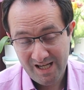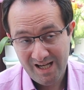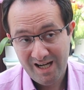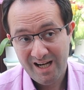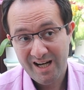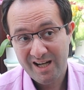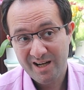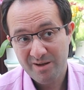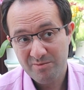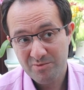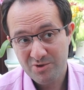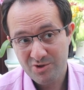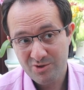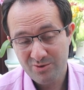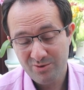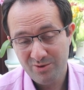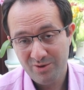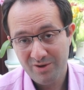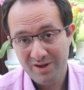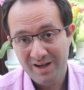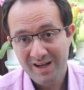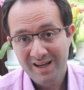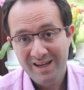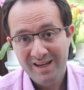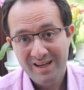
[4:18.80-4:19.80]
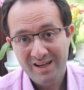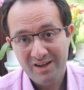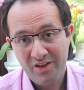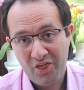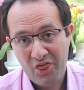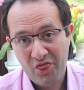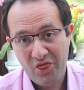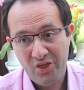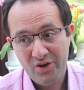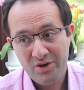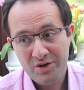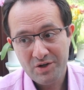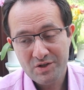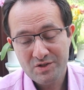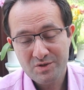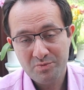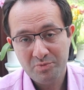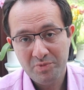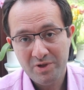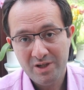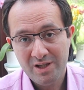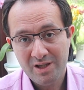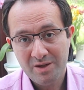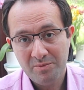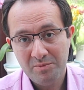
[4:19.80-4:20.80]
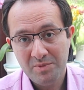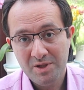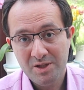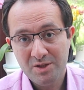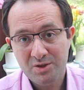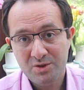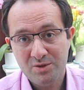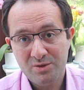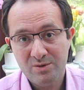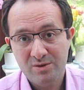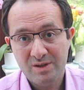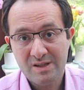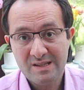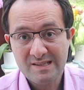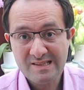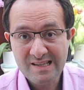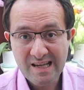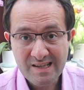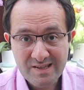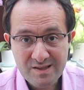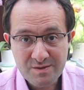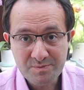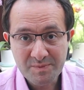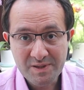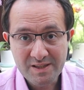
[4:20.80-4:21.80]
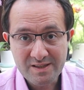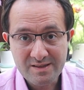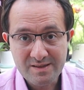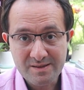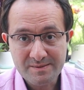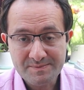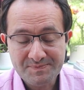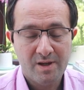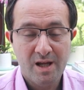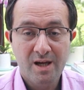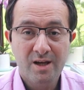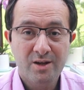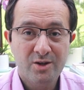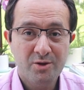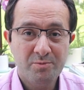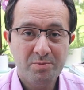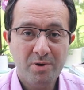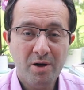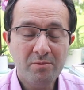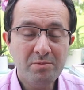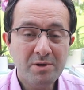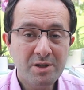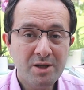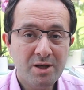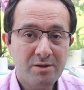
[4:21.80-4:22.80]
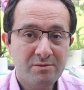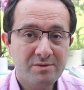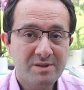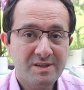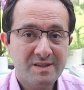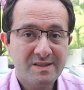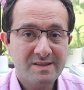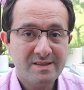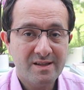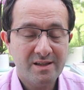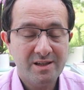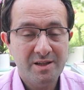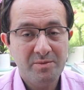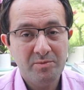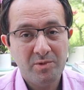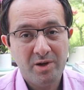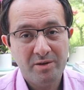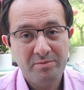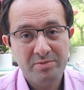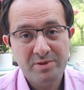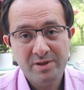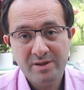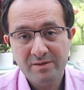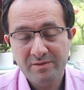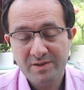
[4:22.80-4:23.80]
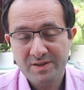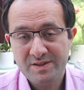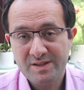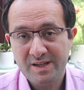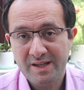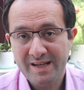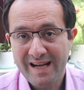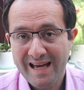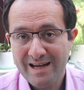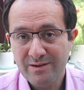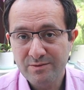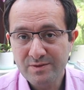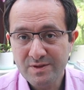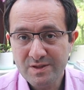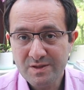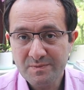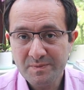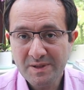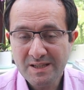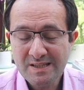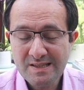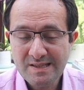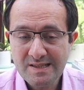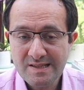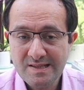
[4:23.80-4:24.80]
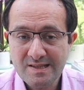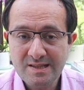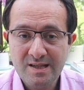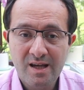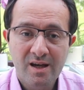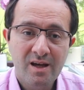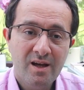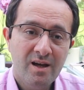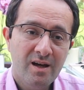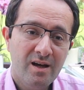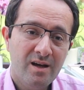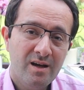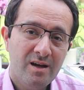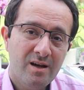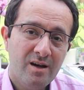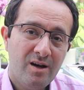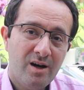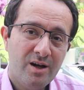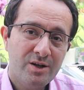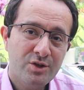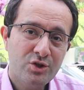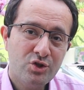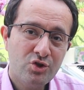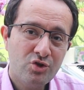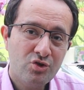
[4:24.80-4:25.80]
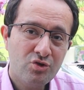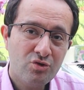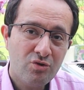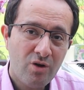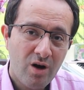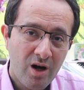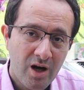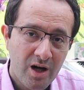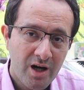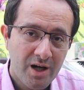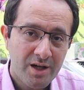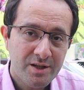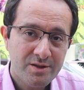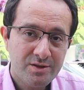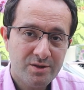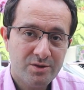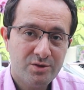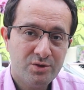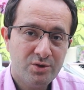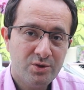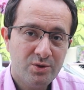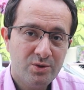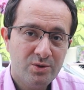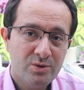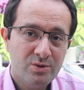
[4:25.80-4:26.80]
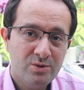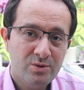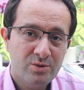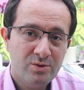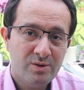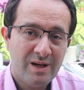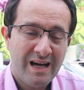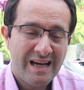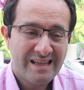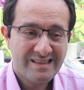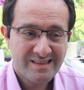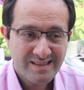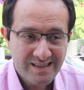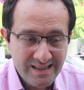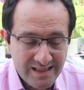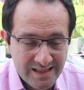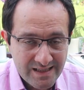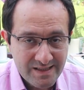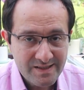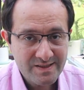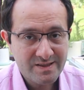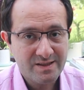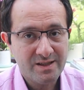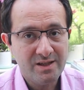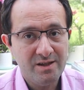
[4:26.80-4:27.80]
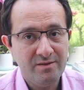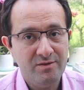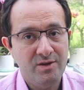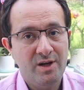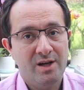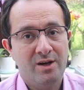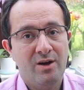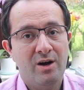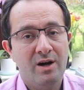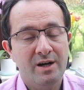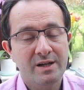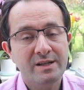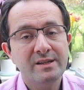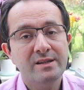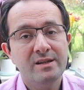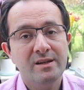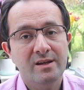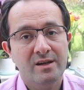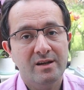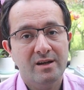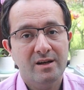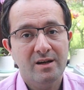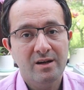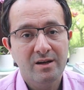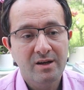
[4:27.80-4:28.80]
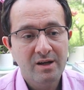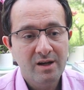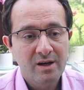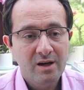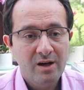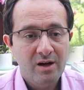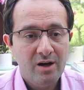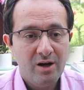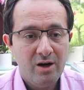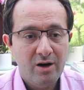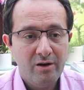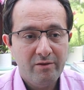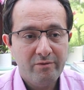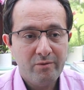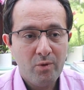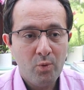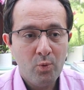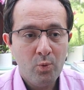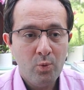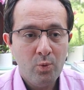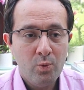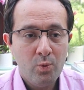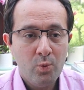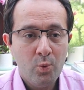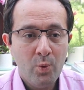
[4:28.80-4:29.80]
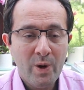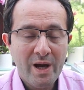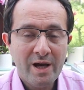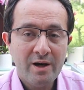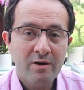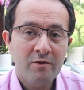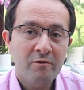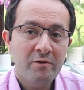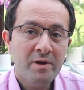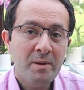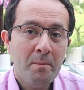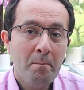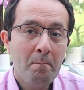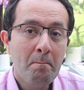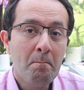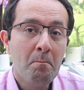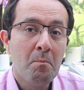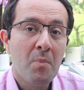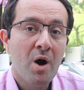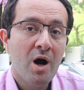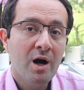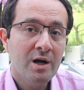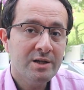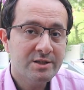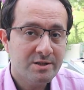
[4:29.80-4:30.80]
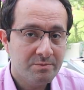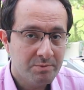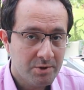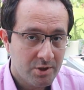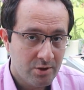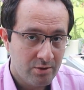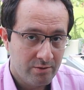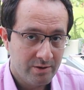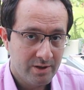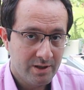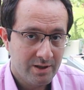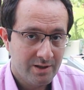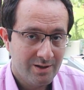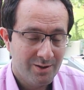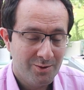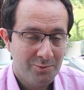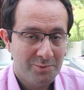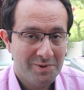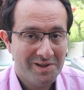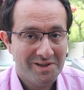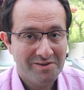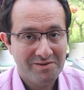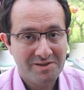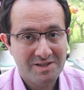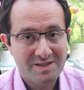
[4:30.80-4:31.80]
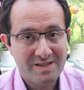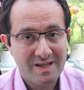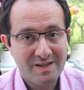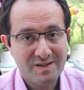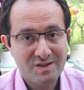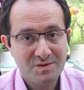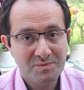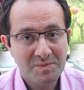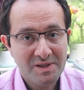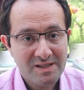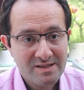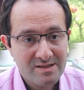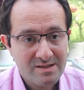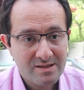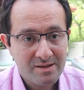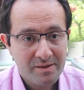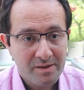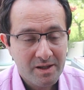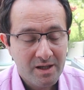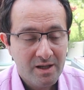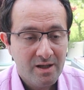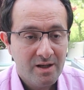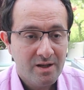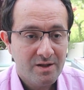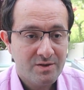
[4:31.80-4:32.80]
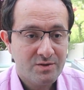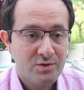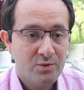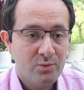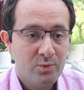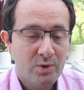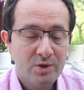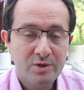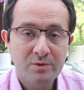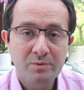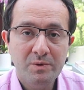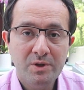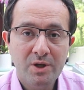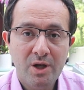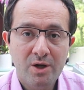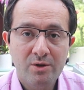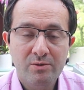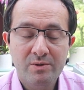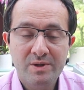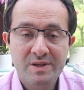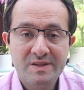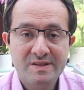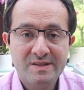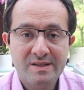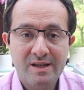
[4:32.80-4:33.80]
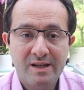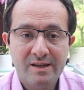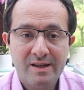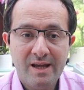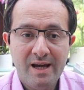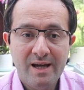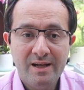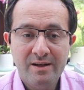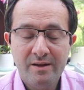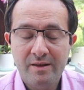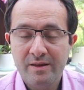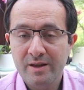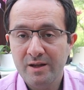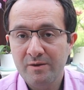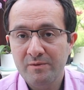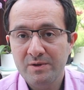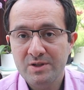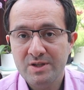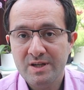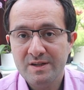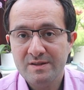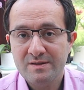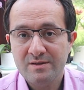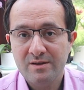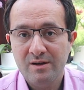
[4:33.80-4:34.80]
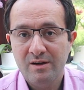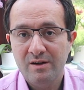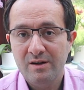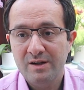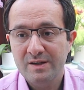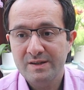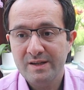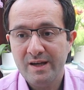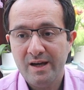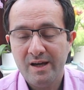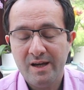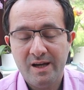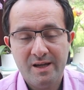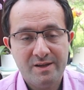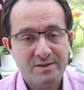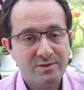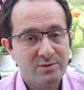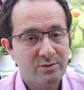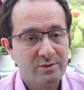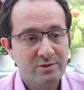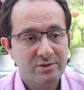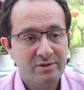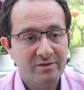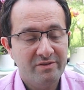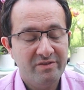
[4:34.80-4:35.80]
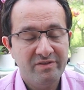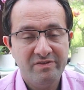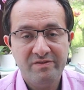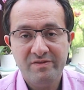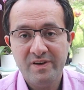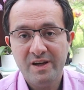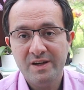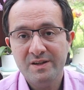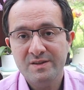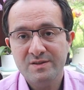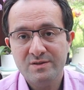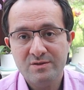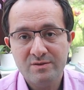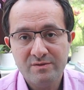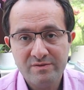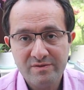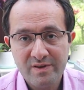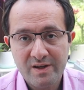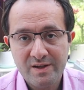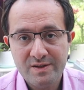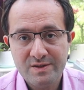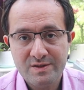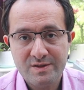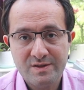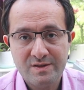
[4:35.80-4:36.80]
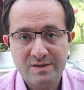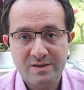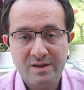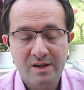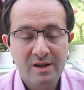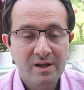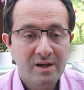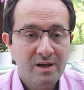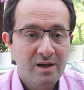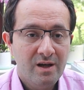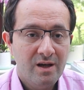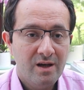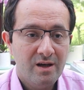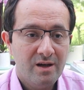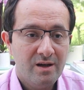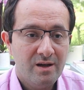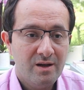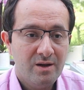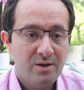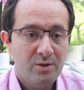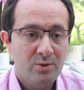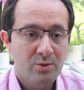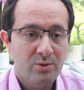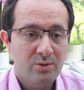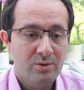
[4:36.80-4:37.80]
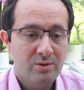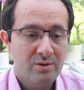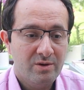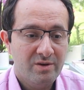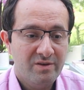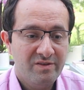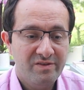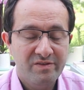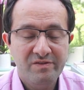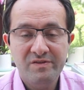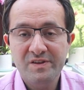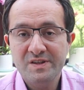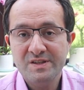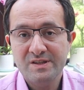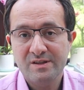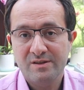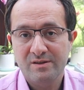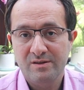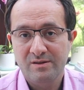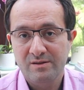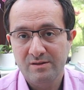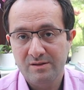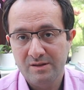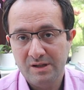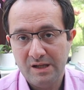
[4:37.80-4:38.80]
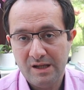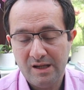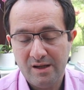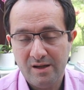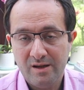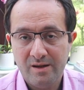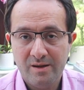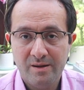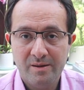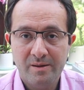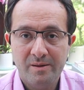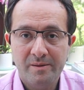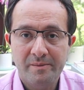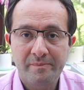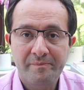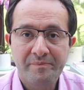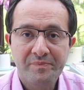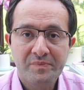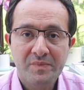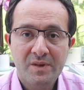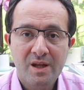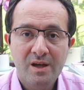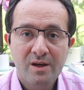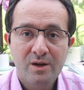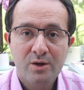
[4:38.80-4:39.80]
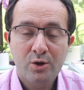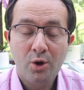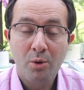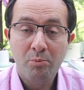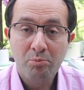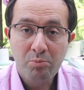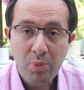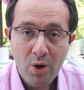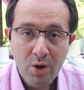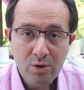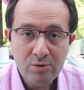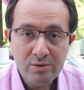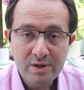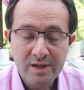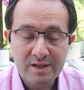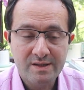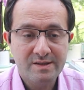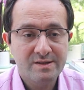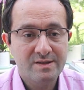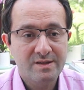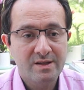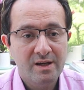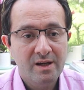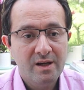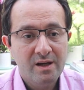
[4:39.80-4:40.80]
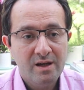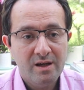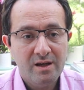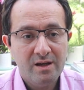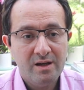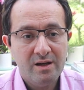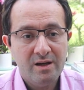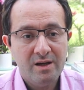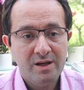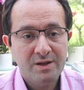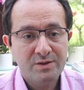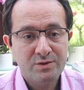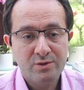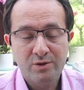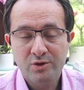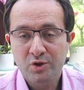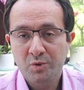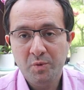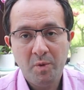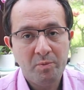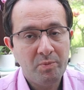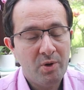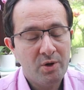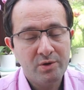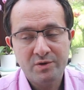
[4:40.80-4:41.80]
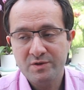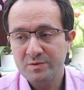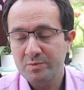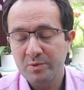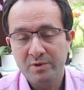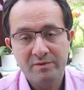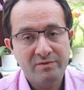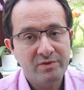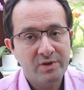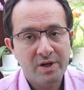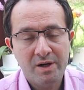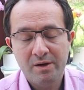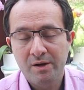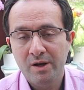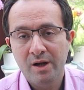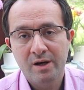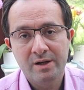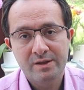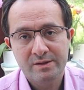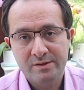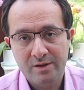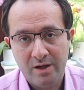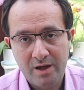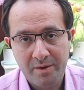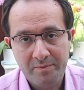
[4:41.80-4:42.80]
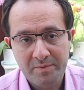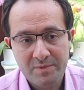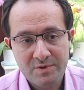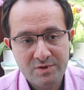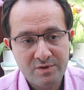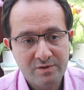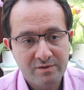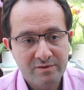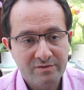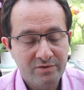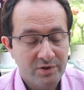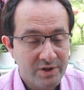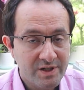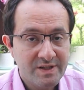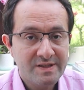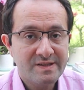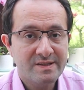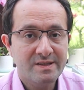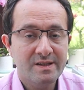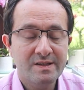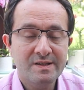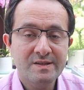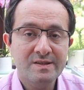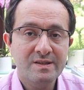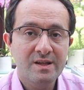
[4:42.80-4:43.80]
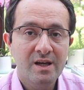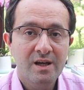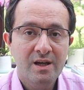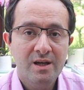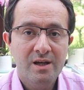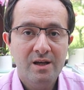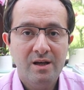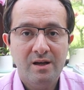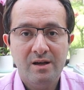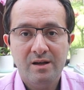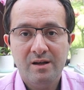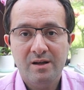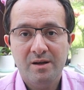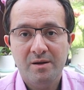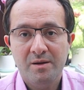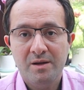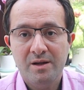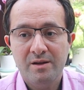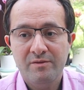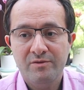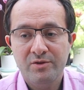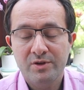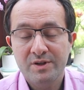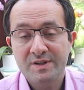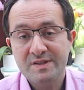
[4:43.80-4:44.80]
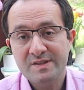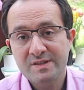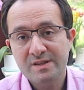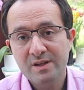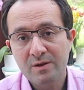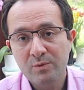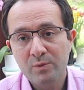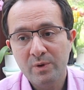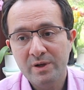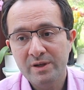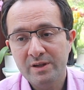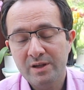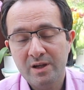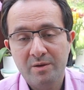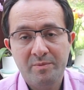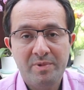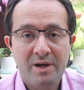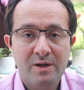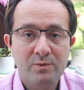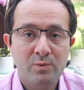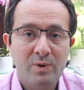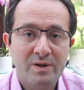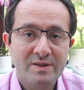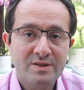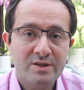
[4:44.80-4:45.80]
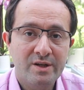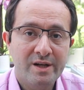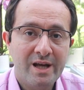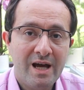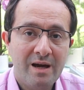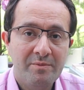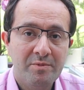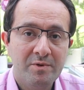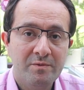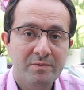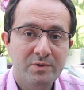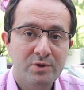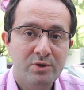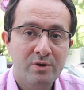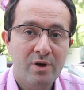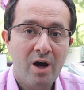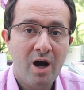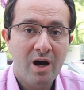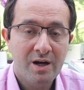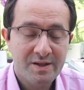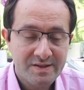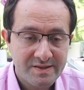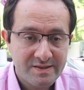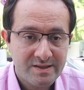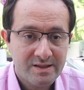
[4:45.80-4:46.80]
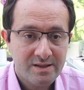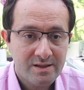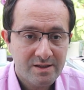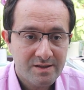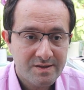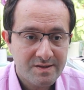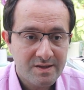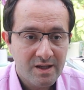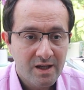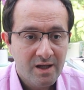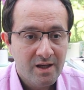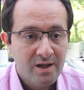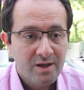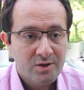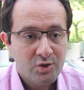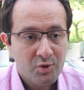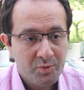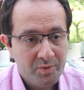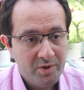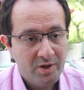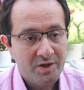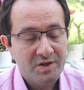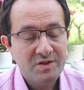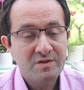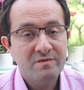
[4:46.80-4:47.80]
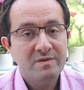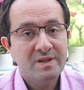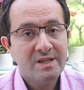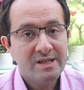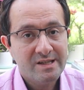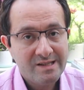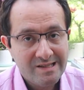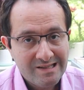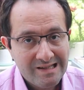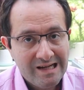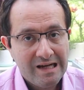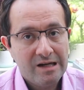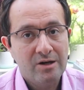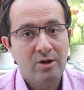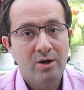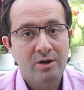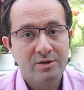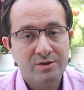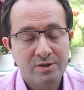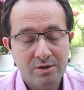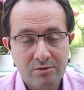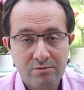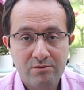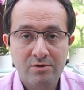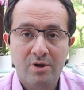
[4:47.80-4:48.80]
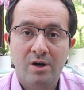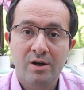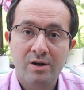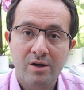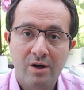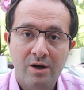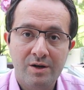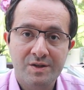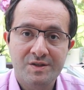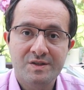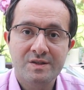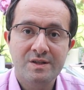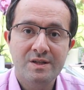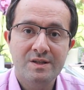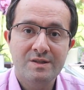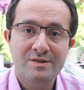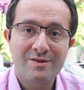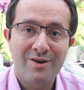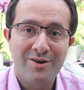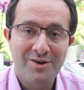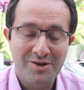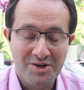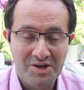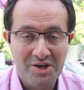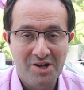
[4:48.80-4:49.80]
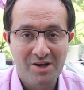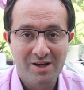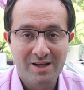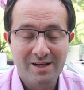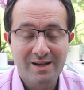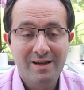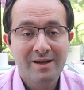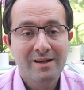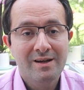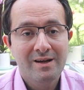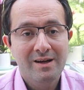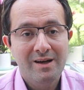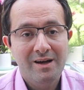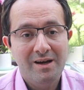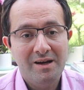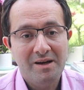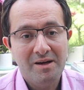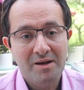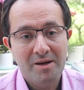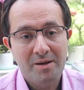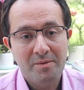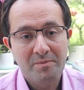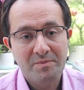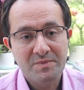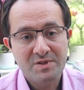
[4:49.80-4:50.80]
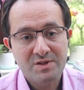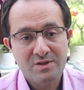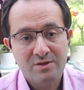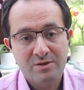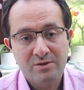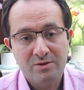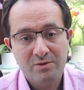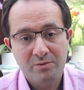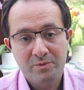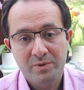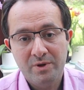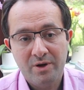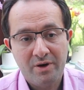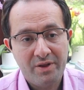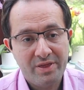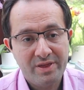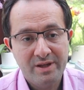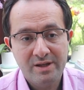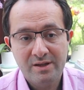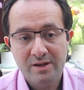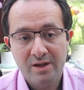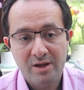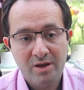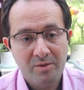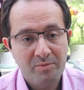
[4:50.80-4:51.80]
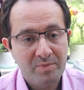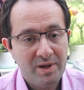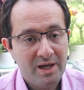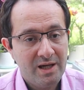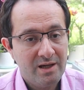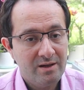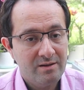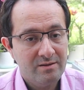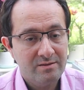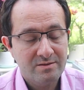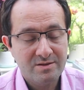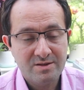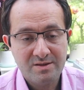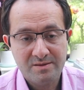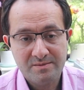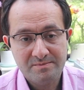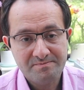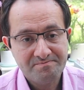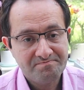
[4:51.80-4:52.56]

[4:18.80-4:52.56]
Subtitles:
And I'm sure it does bring me to assessment. You probably noticed that in my previous announcements, I tried to at least give you an idea of where we might be going with our assessment. So what we know is that anything which has got a sort of face-to-face or physical component is going to be postponed for a long time. So for instance, if you're still wondering about what's going to happen with your OSCEs, to be honest, we cannot run OSCEs online. So we are thinking about,